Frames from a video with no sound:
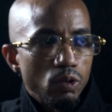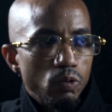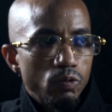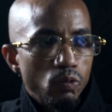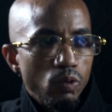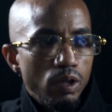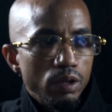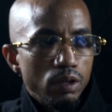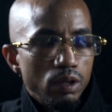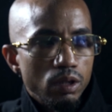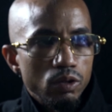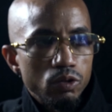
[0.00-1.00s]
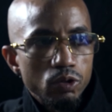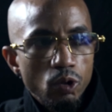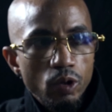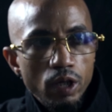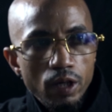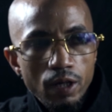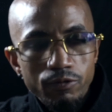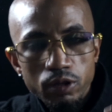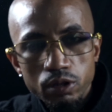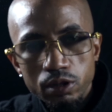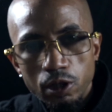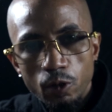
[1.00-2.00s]
over 1. So if the
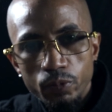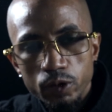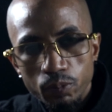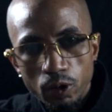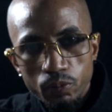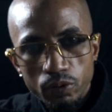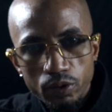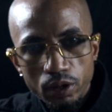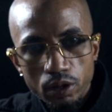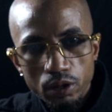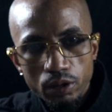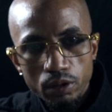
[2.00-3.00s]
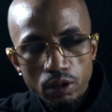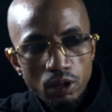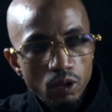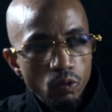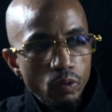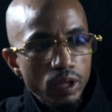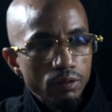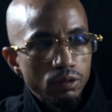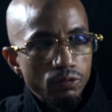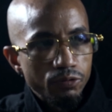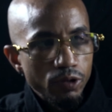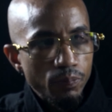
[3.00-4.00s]
slope is perpendicular, we have to
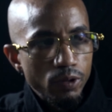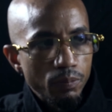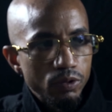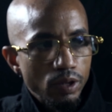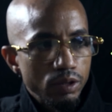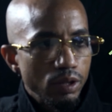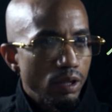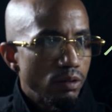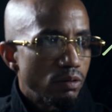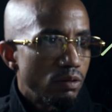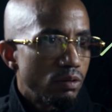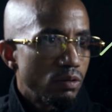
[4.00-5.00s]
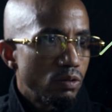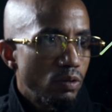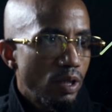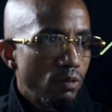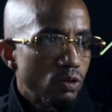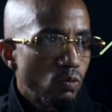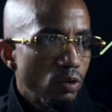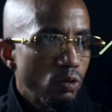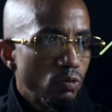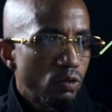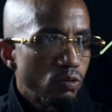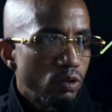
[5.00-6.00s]
flip it upside down. So now it's 1
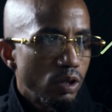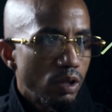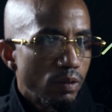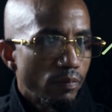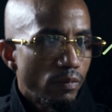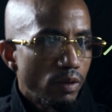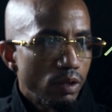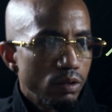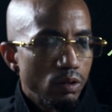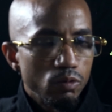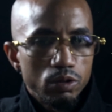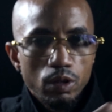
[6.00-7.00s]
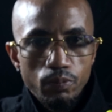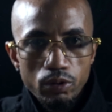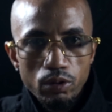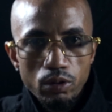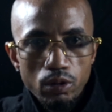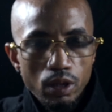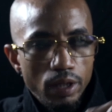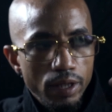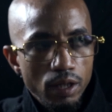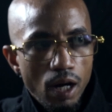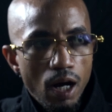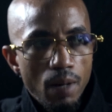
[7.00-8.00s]
over 3, the reciprocal,
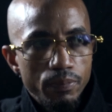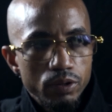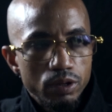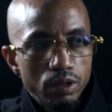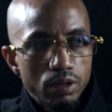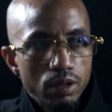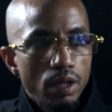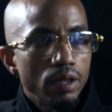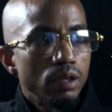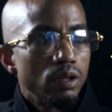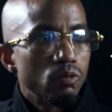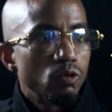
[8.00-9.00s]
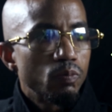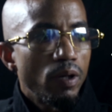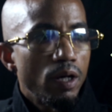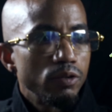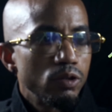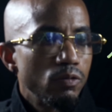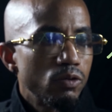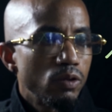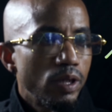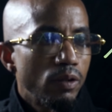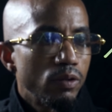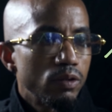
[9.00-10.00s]
an opposite sign. This was positive, so
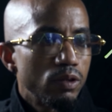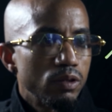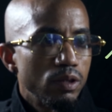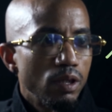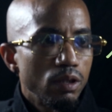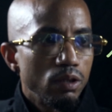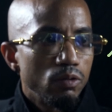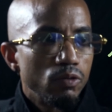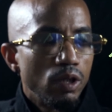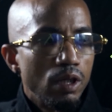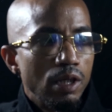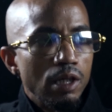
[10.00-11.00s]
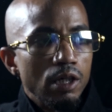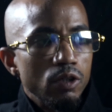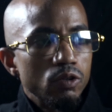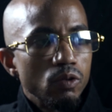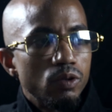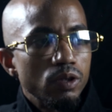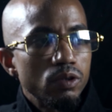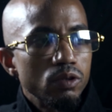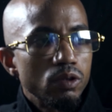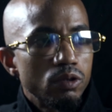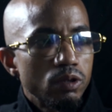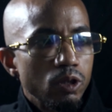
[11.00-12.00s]
now this is negative. So this is
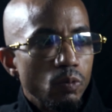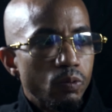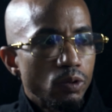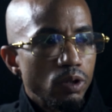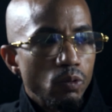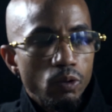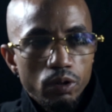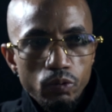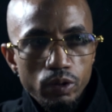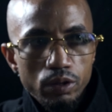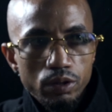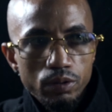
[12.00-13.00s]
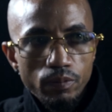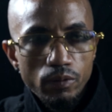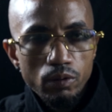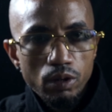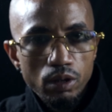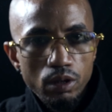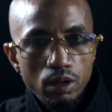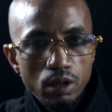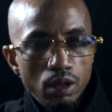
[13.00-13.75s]
the slope we're going to work with, okay?